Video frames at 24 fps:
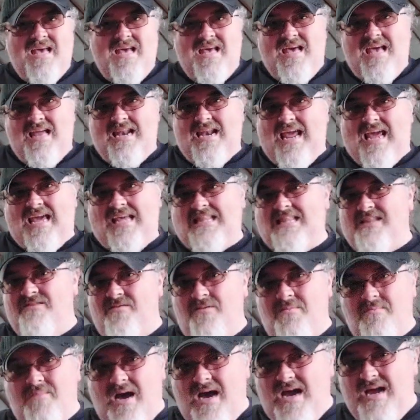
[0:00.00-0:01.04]
an eighth of
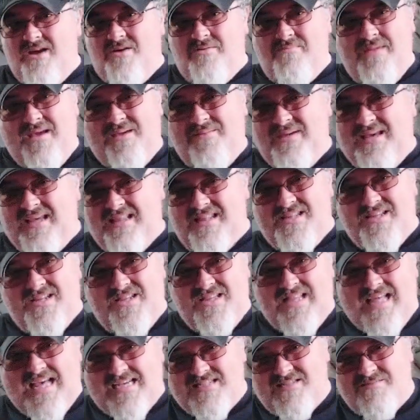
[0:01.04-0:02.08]
a mile, maybe a little
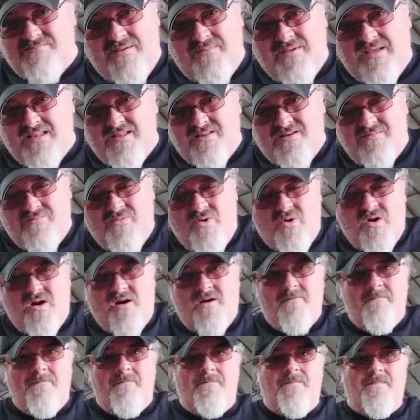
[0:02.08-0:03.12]
less, maybe a little
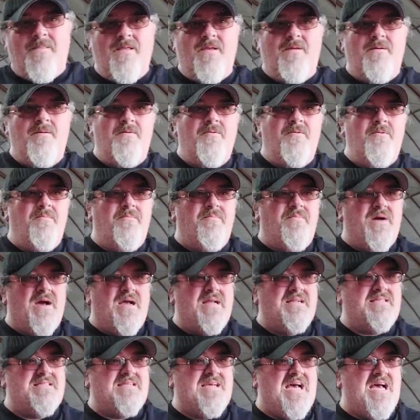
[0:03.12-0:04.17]
more.
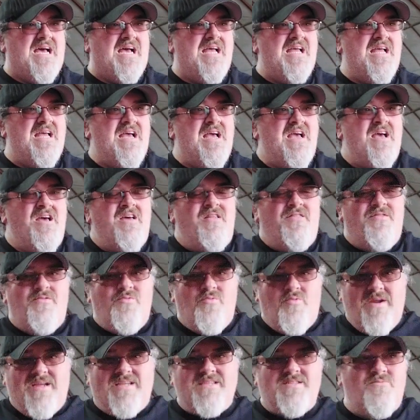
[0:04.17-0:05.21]
But the
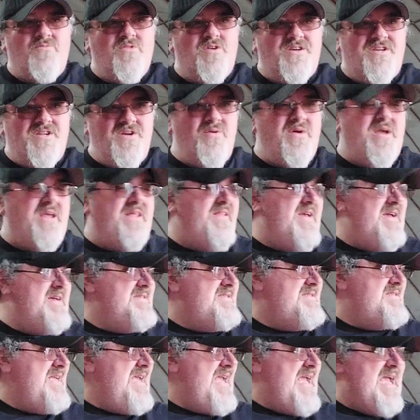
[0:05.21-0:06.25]
reason we're doing
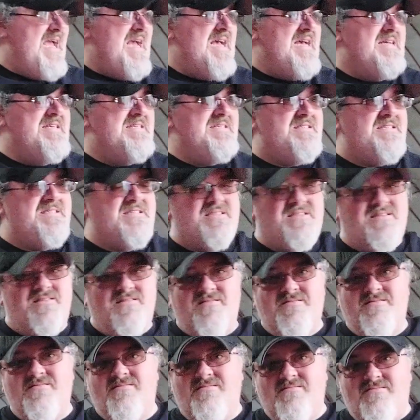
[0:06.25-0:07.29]
this is
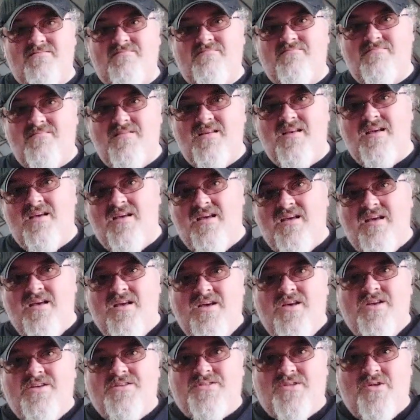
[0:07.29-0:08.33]

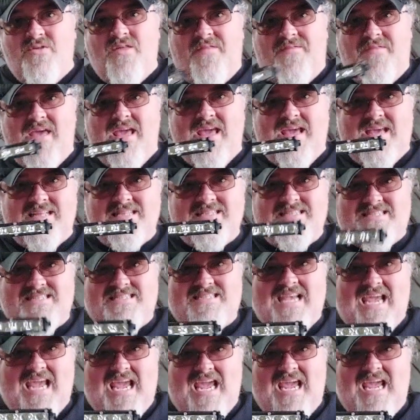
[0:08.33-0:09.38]
so that they can
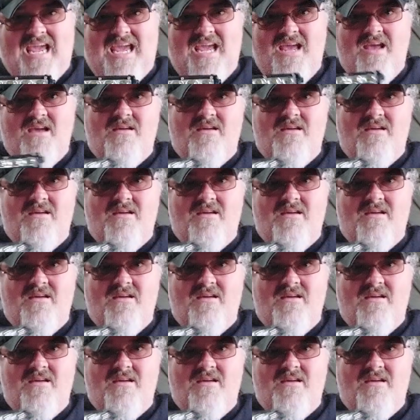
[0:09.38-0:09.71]
see